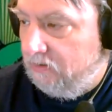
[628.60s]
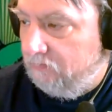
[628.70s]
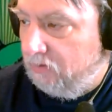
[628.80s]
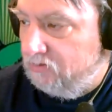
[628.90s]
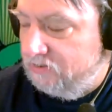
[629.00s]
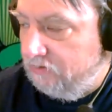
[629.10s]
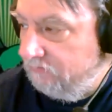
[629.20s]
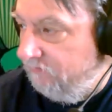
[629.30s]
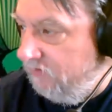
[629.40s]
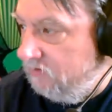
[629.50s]
most of the
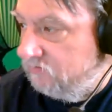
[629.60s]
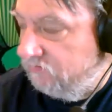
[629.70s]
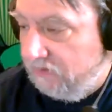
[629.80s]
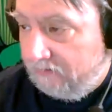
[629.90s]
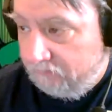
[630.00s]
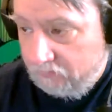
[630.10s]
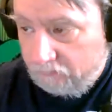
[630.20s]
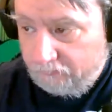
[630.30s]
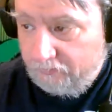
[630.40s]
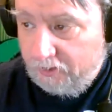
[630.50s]
reviews for that one are
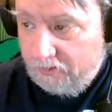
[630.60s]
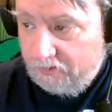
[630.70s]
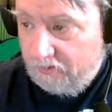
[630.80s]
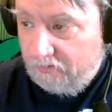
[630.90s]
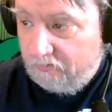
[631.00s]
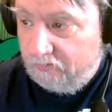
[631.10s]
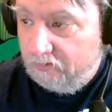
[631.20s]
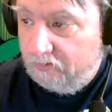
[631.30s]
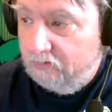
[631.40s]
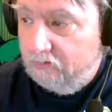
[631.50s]
pretty good.